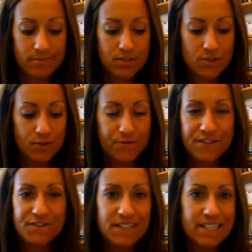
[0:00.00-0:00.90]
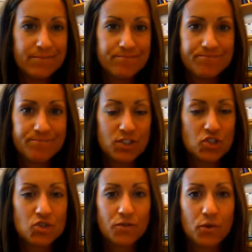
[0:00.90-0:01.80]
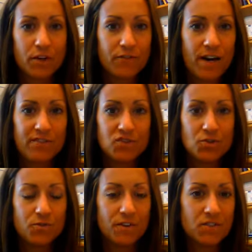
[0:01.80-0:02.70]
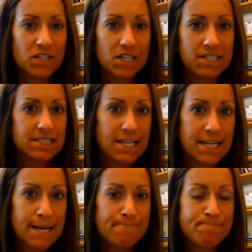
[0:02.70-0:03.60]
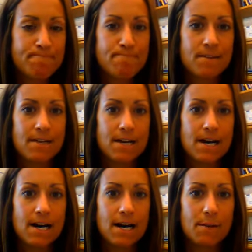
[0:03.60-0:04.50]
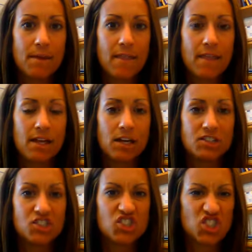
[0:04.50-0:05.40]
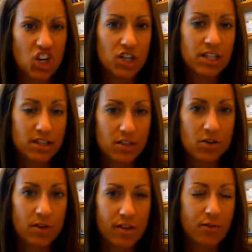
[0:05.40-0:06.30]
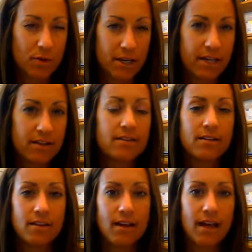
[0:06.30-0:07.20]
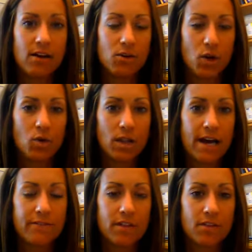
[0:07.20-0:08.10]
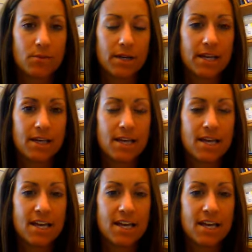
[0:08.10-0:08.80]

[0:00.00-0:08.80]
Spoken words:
2:50, 2:45, 2:50 on Sunday. And then I'll start it, though, at 3. Okay, I'll go live at 3.